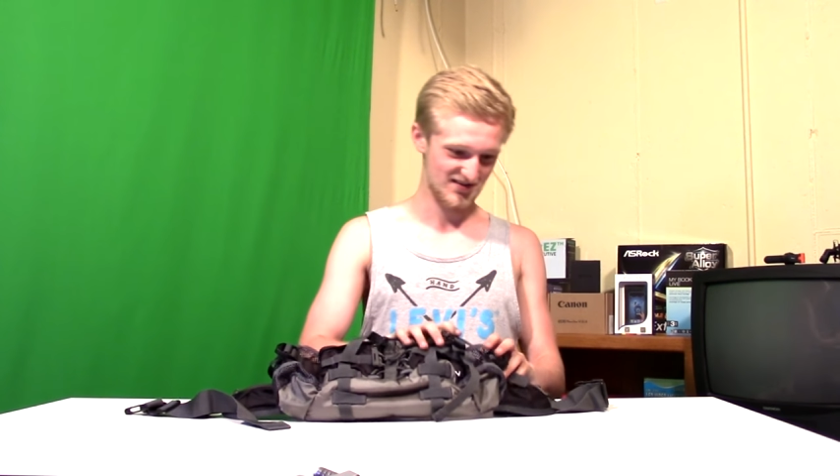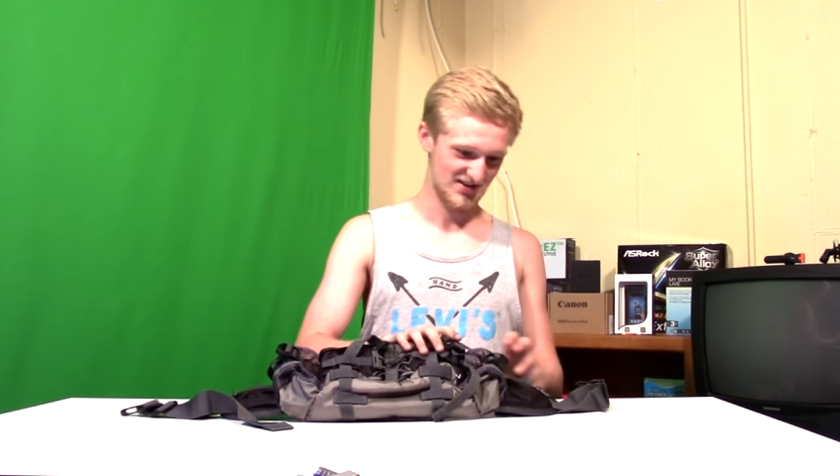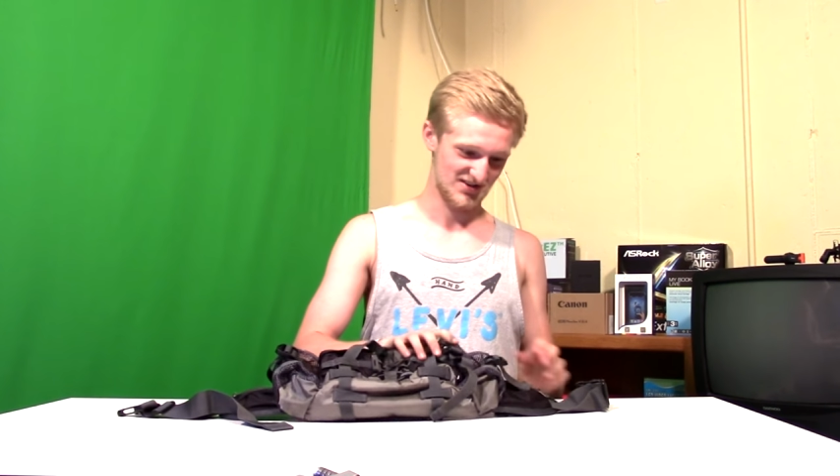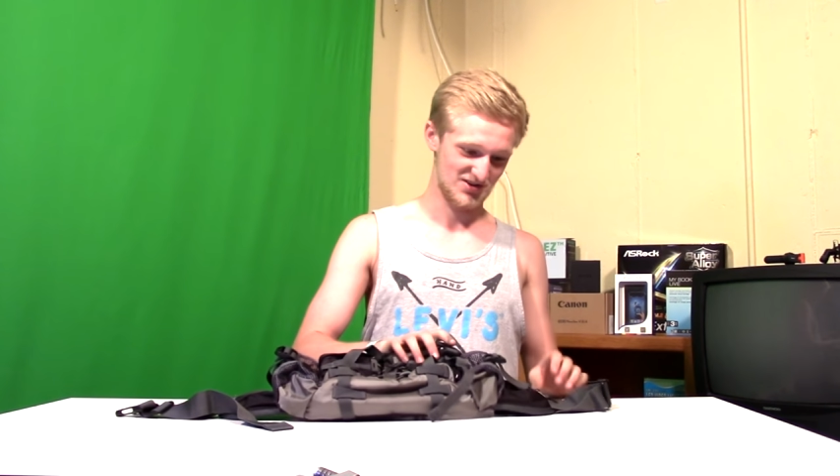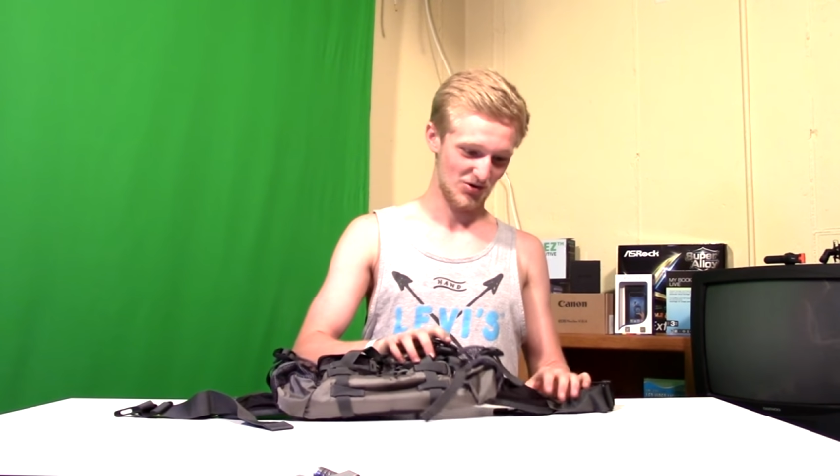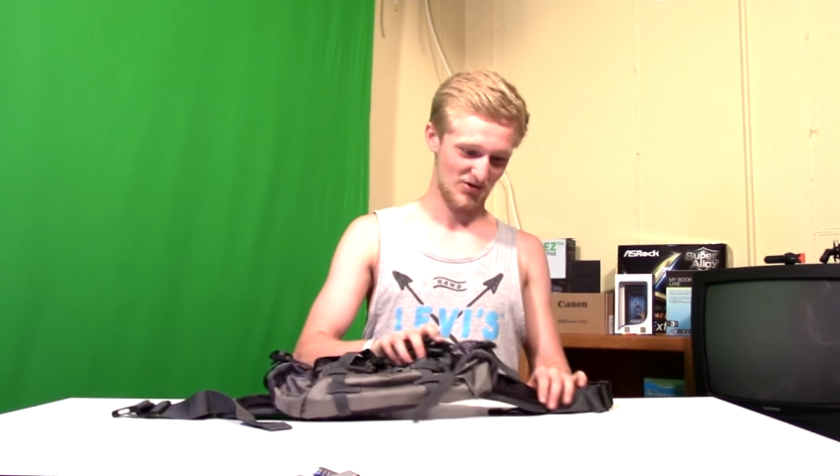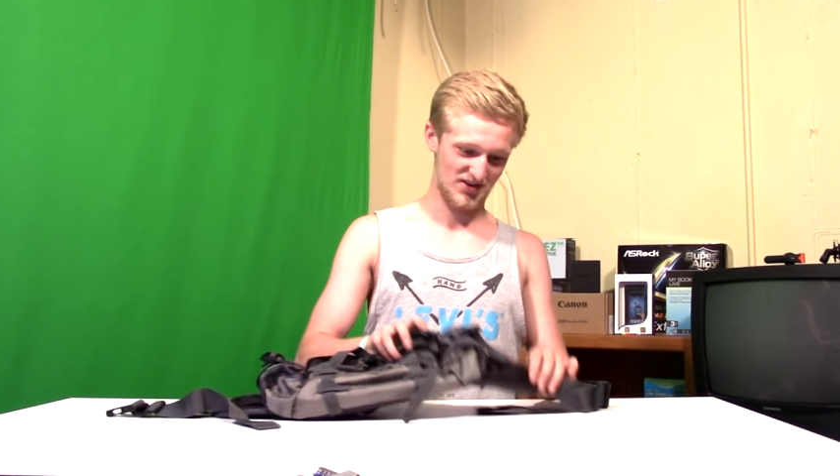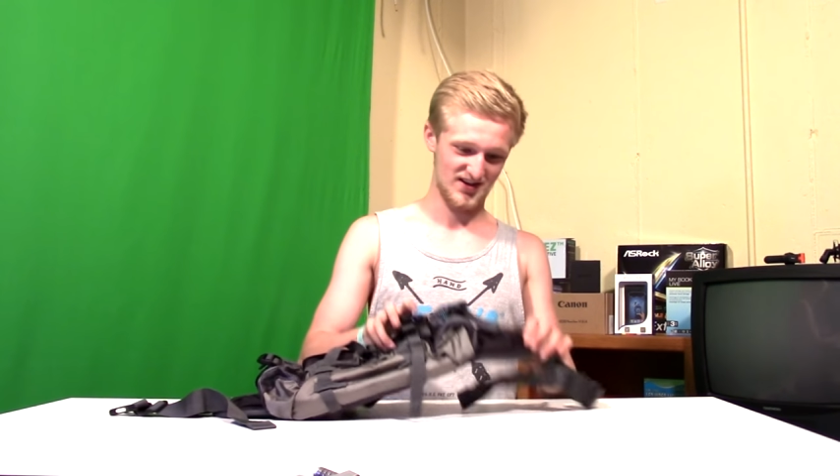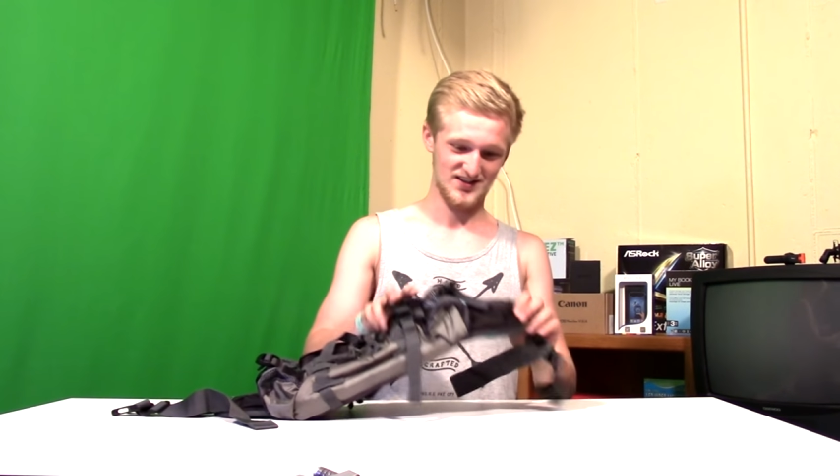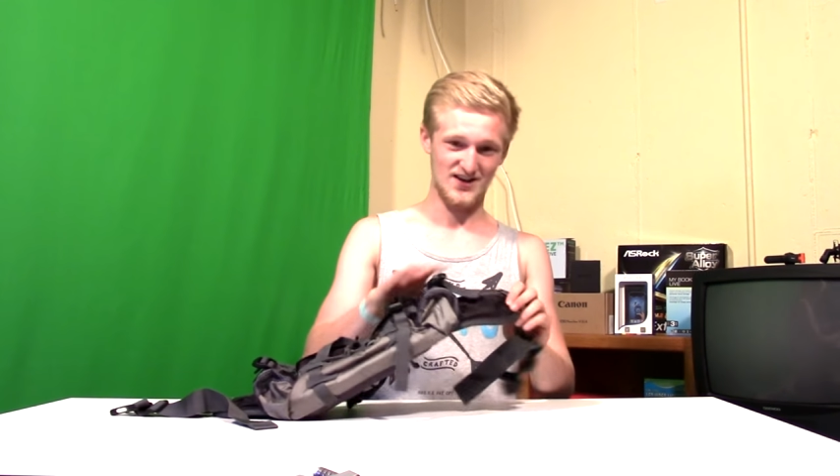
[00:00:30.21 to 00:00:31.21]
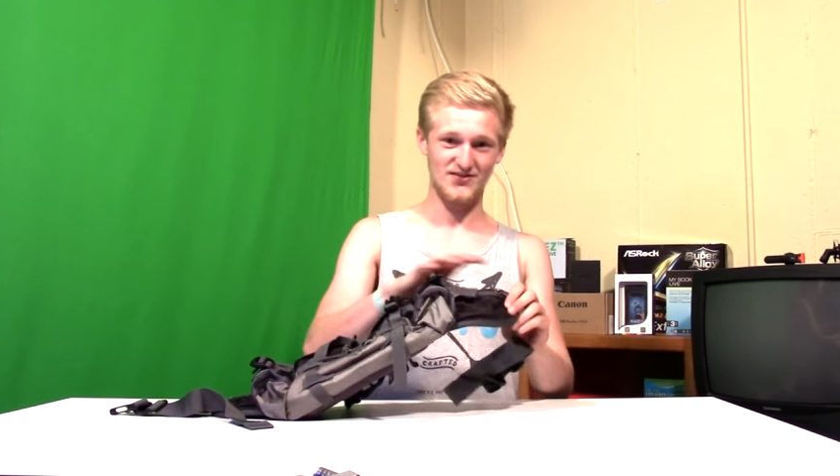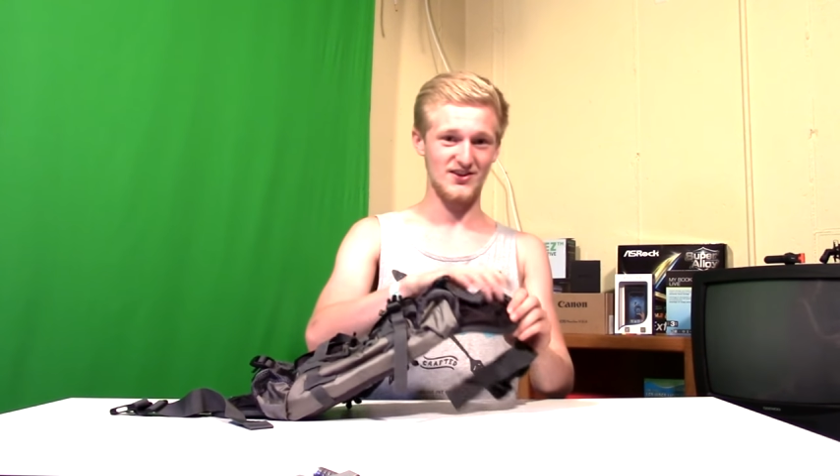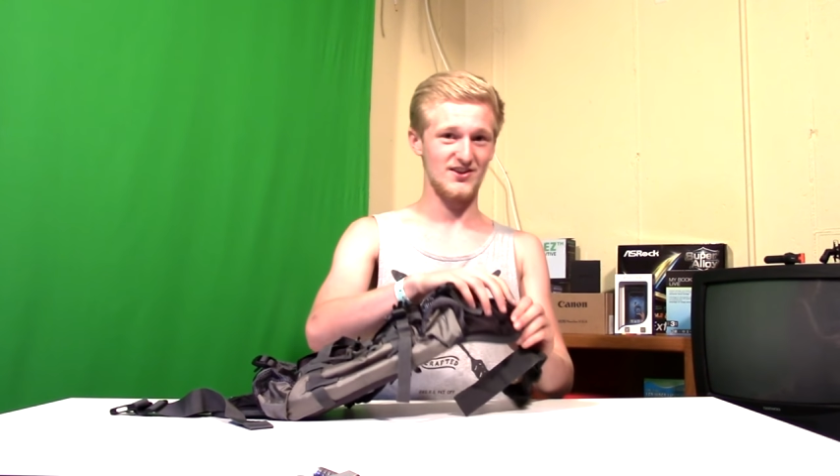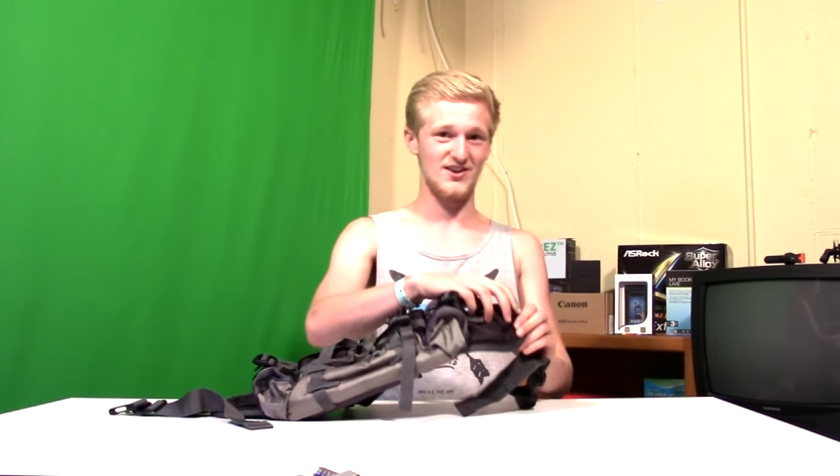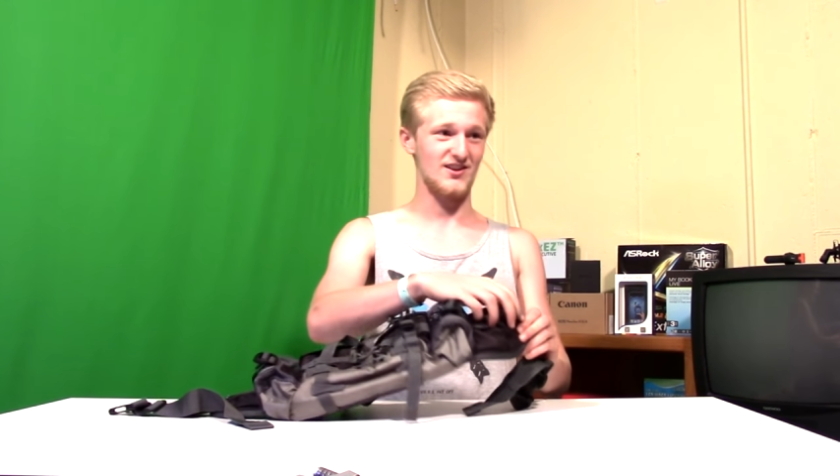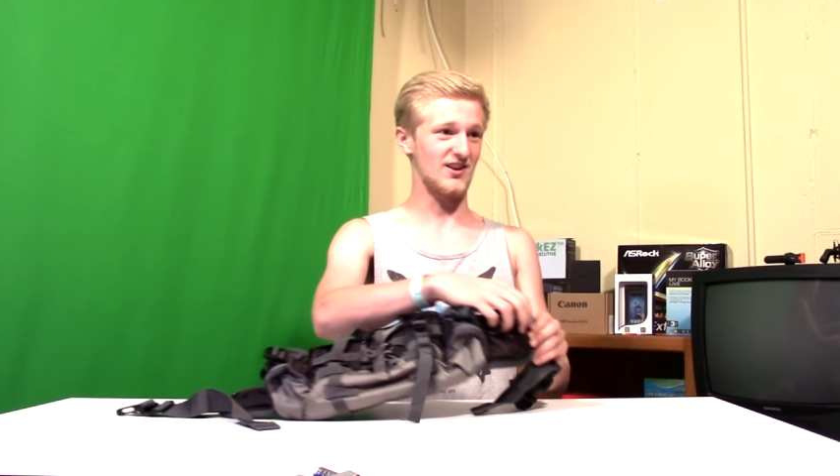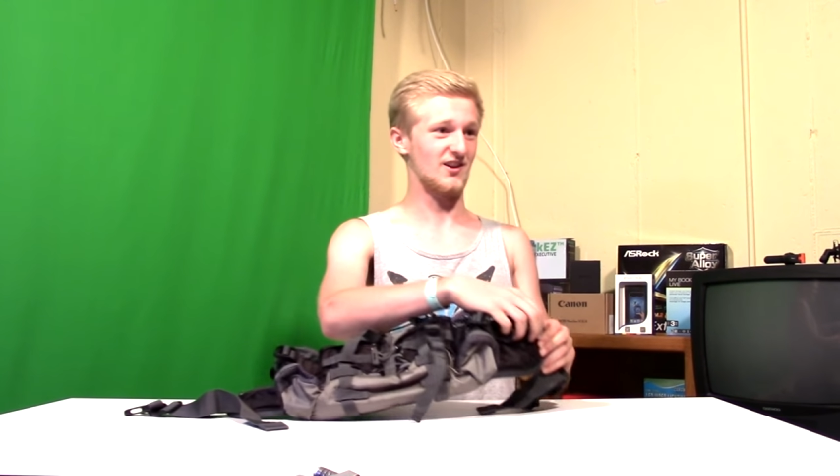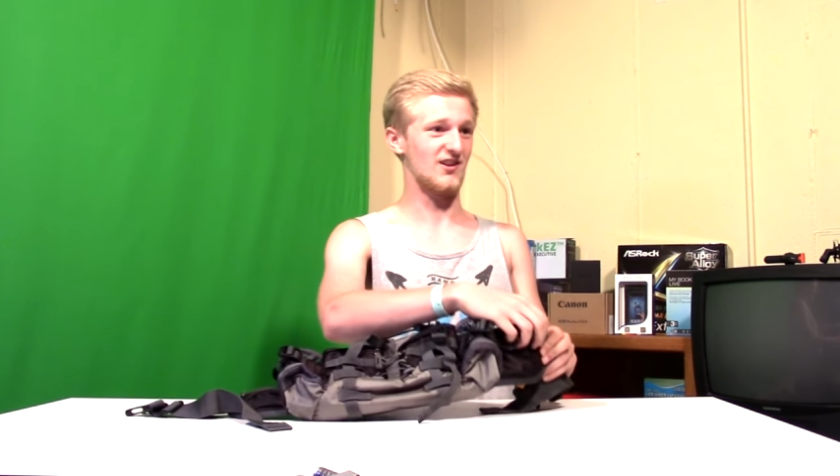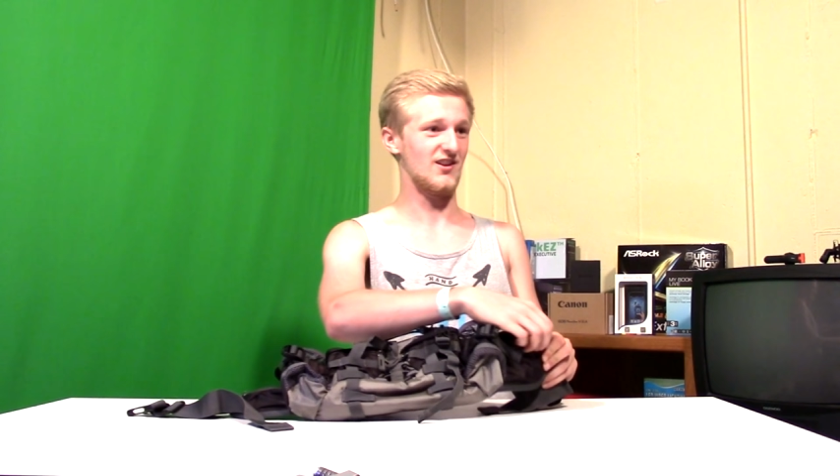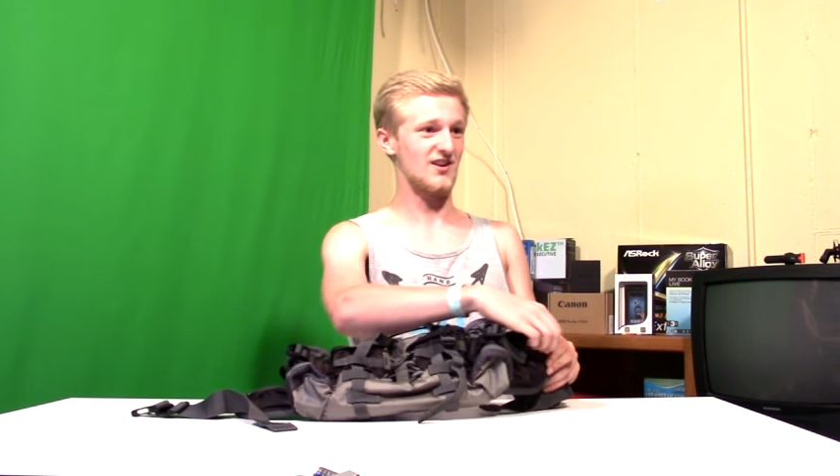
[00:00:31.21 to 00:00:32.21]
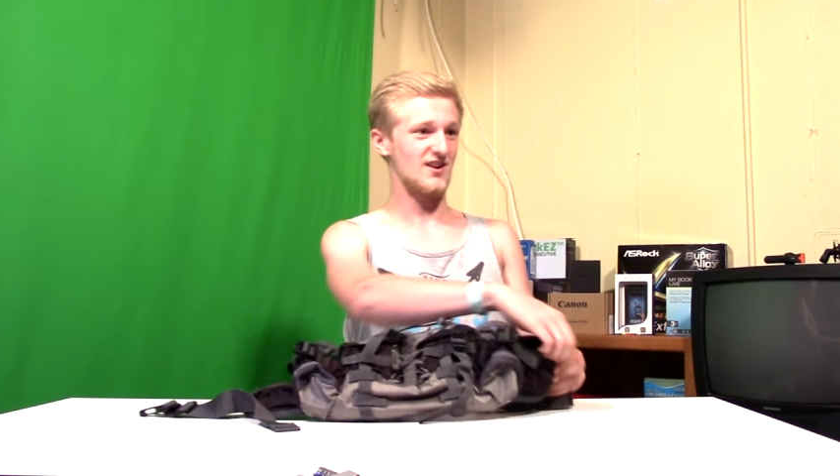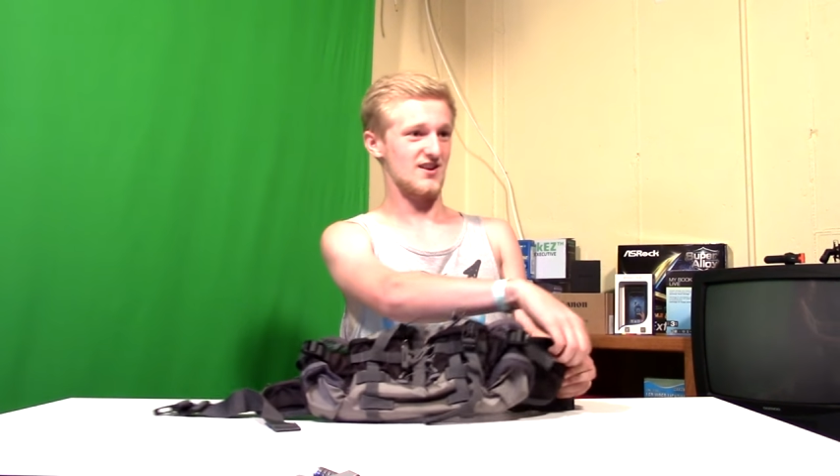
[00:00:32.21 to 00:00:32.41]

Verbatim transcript: to store things. Even the little